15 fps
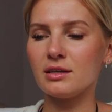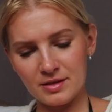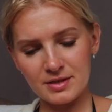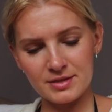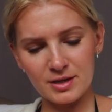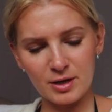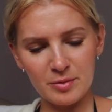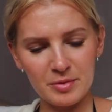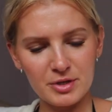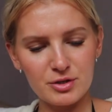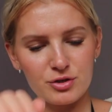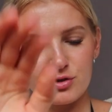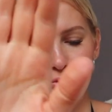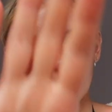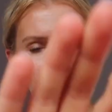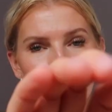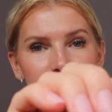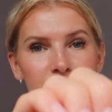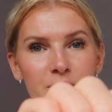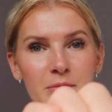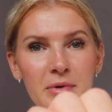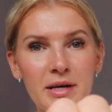These are a bit short
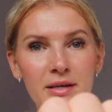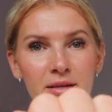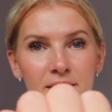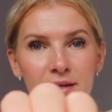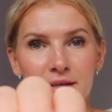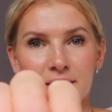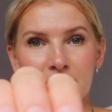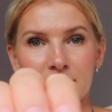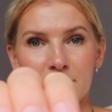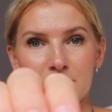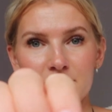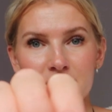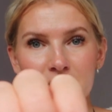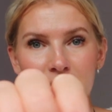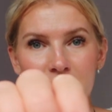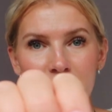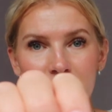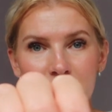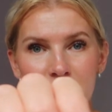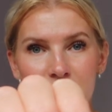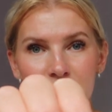for my liking, I will say.